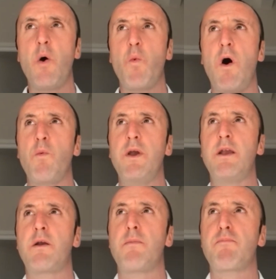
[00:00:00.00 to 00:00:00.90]
What we
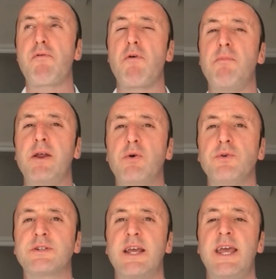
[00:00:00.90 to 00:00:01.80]
could probably all
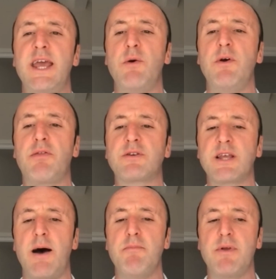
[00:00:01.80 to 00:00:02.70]
sit here with
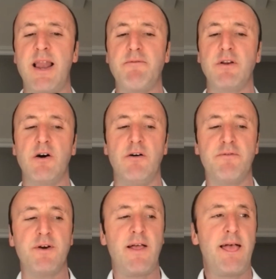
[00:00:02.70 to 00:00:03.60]
some level
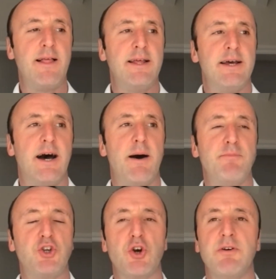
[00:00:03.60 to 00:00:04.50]
of
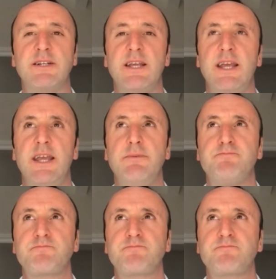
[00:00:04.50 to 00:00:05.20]
surety